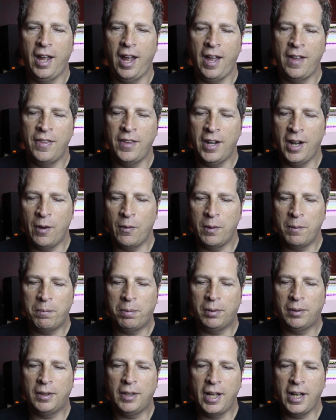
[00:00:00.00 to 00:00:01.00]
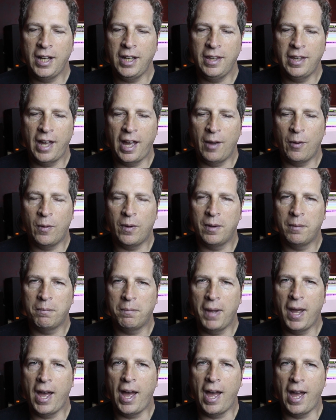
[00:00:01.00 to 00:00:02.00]
and then I would play that one
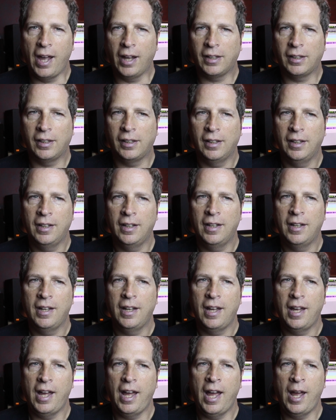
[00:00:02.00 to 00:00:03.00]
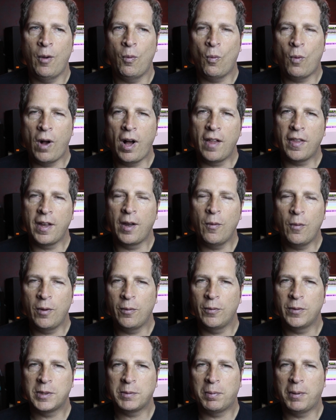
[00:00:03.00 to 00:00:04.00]
back, and while that
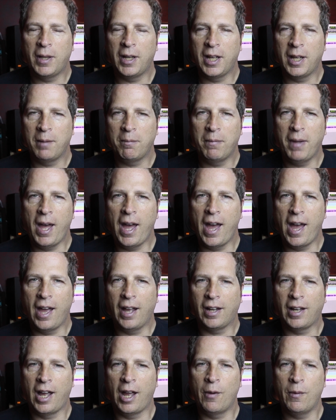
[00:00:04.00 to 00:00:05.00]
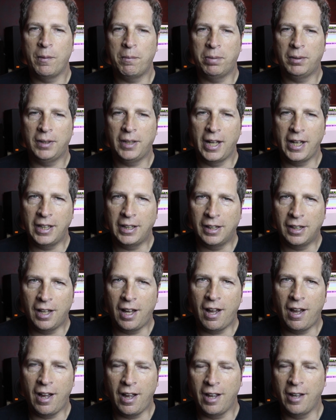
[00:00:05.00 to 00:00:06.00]
one was playing back, I would play
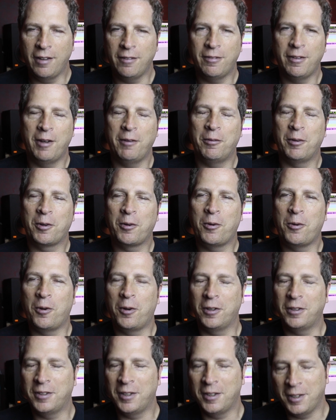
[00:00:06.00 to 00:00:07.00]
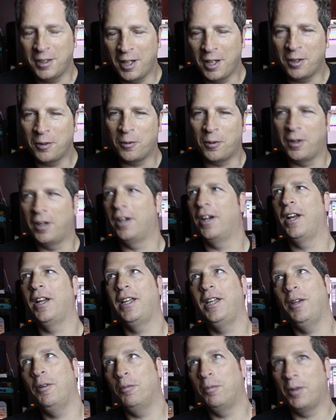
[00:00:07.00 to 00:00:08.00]
live and record to the other one, and I
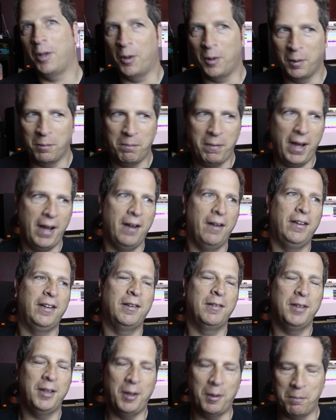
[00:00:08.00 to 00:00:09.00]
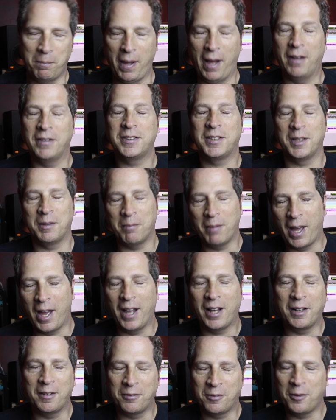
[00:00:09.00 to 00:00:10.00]
keep going bouncing
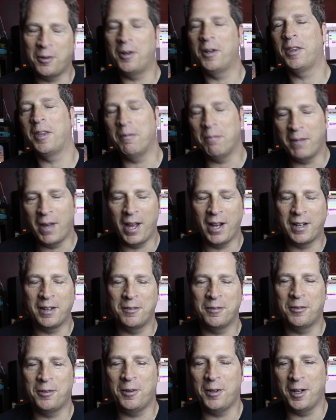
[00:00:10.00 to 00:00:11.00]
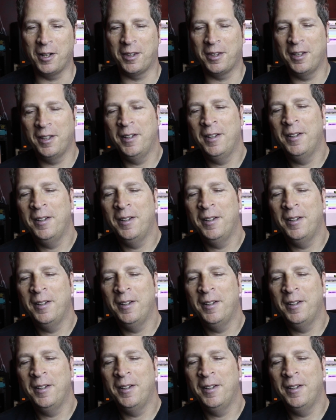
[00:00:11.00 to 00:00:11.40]
back and forth and back and forth.